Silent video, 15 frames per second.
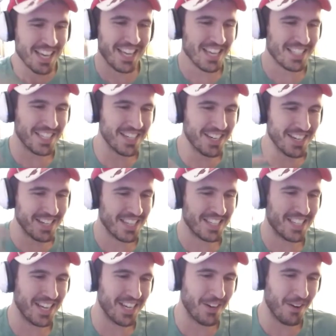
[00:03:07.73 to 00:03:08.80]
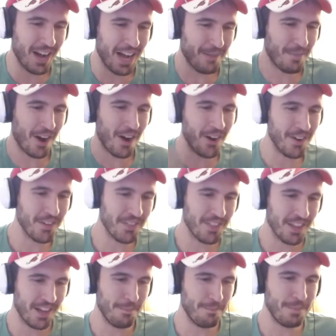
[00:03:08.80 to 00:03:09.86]
Yes, I'm gonna tell you I'm on
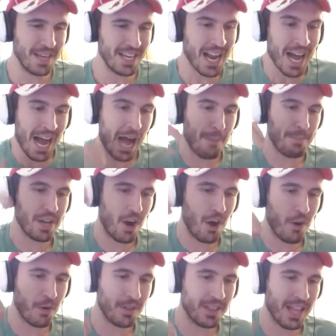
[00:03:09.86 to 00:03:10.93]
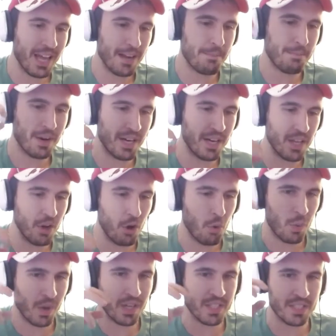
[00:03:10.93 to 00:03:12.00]
the beat, hopping on like Bunny,
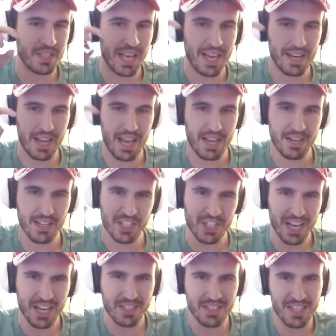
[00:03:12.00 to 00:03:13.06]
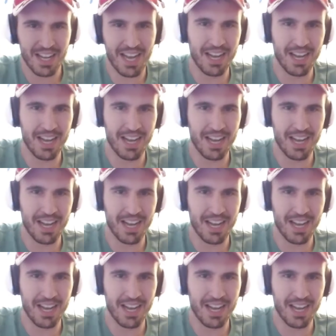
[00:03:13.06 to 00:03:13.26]
or was that Energizer?